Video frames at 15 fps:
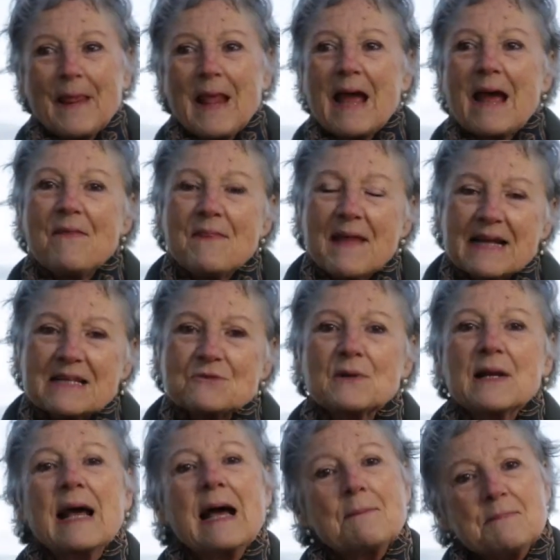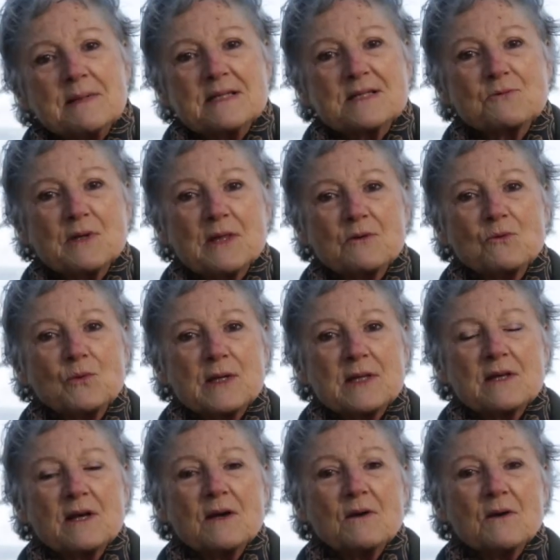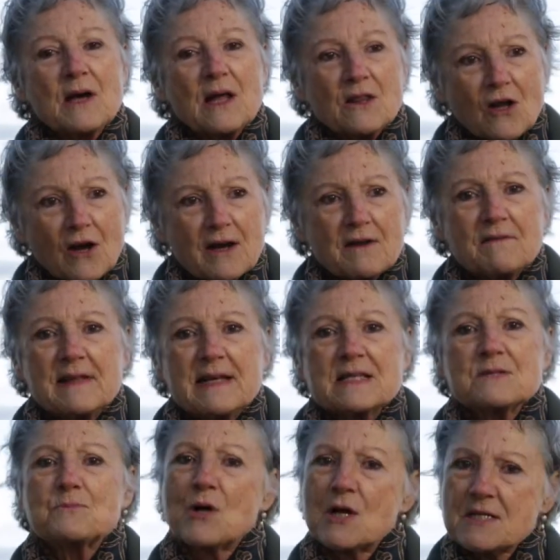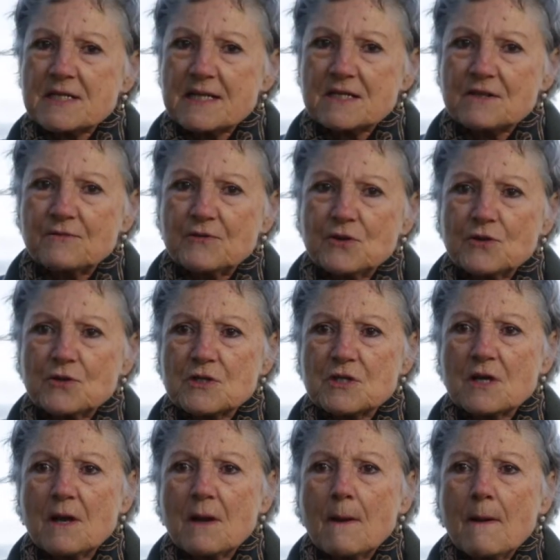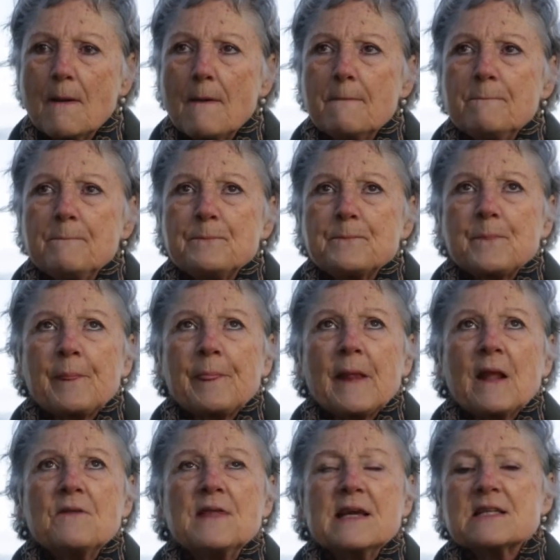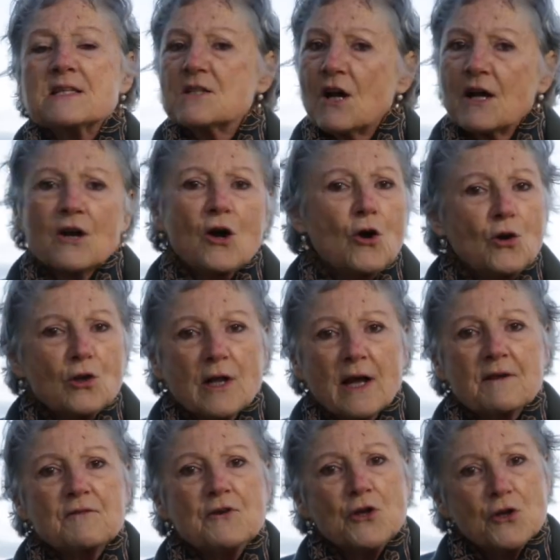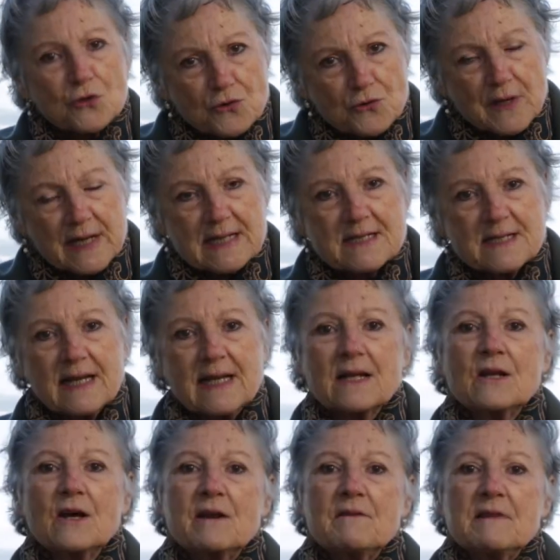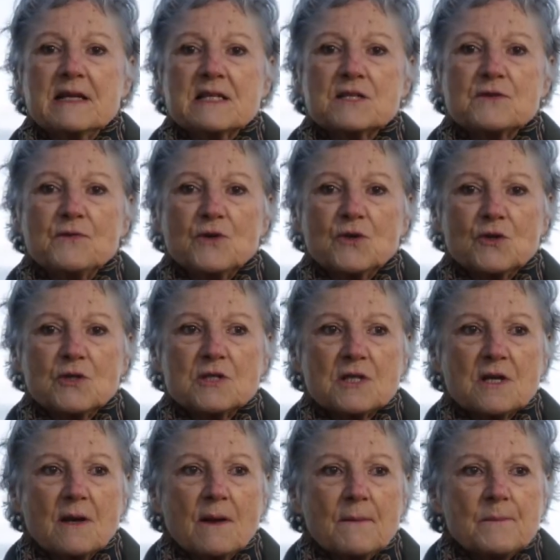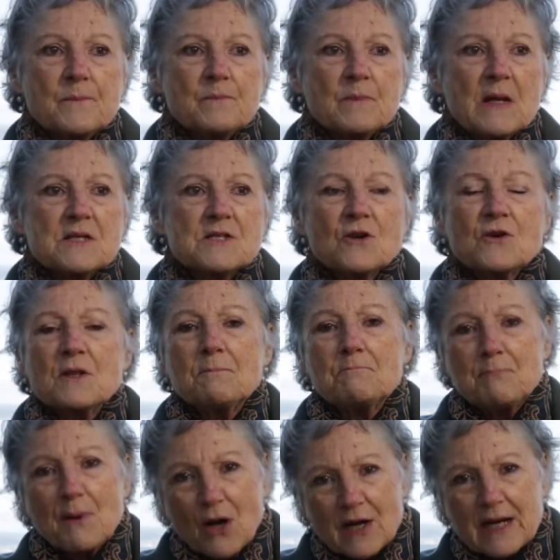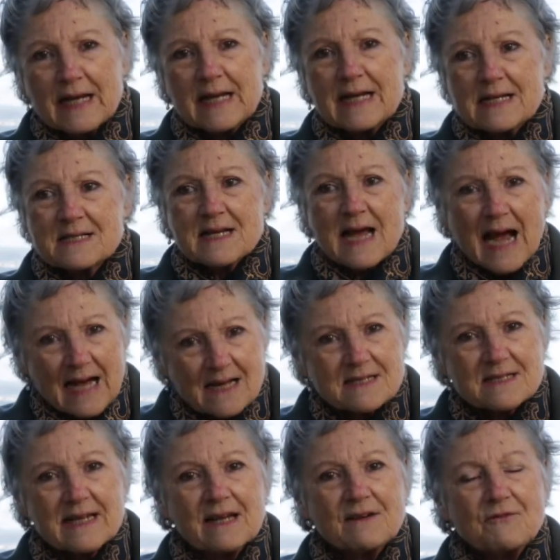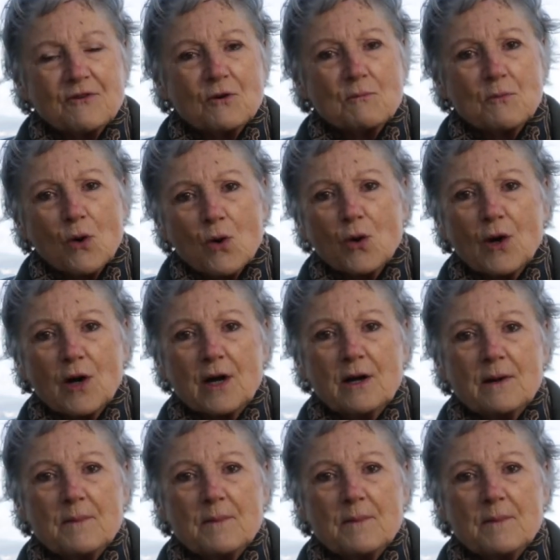And that's what happens with a lot of these processed foods. There's not a whole lot of nutrients in a lot of these foods. So the body is asking for more.